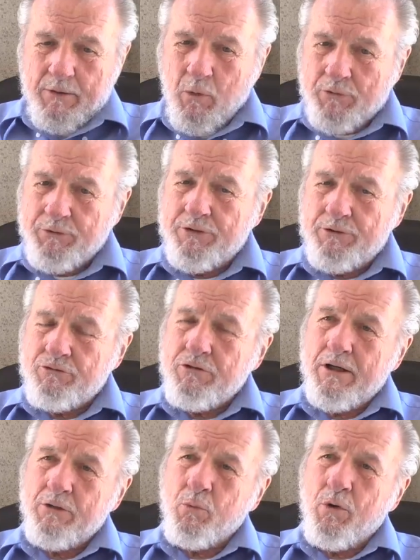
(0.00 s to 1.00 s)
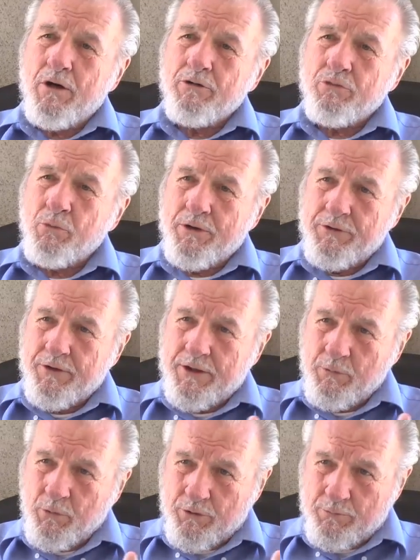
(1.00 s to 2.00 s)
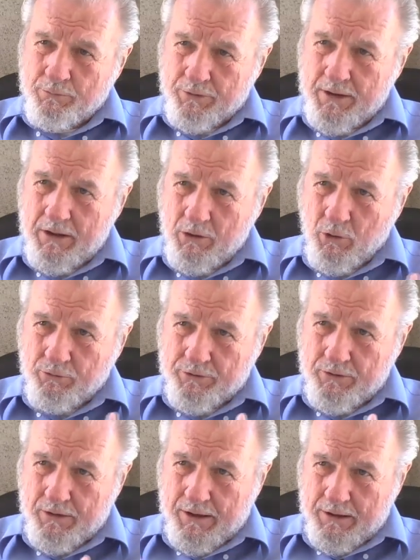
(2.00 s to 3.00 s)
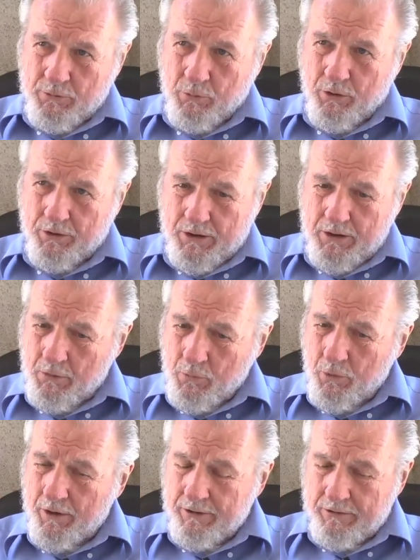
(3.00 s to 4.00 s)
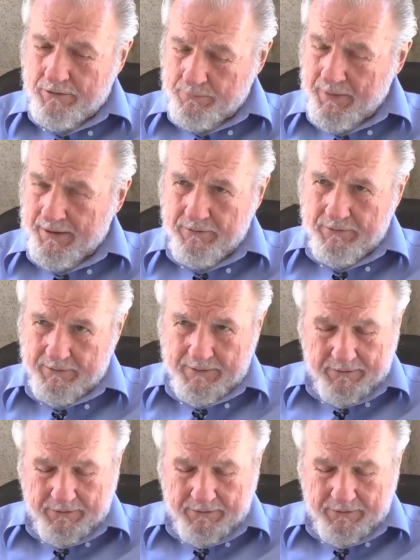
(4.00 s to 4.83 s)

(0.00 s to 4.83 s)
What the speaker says: what their intent was when they were bringing over and working with, apparently, at